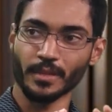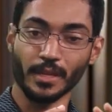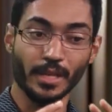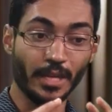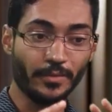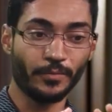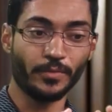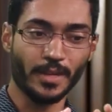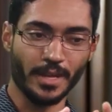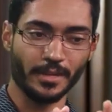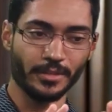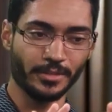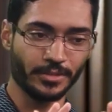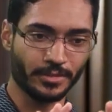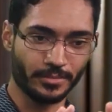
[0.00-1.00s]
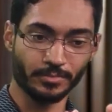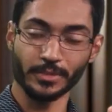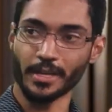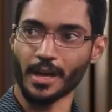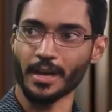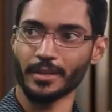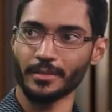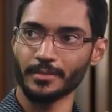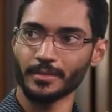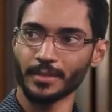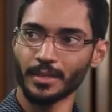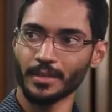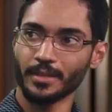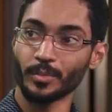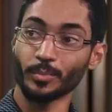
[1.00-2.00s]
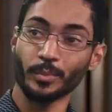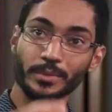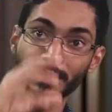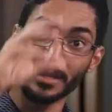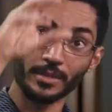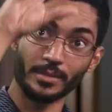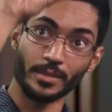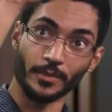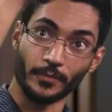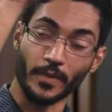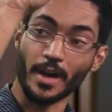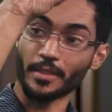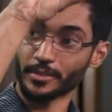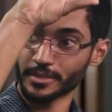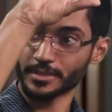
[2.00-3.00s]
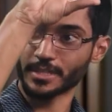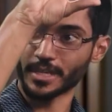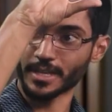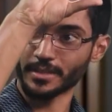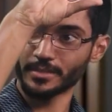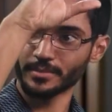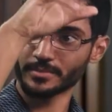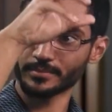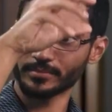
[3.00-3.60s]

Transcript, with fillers: If that is God, then when we say the Father is God,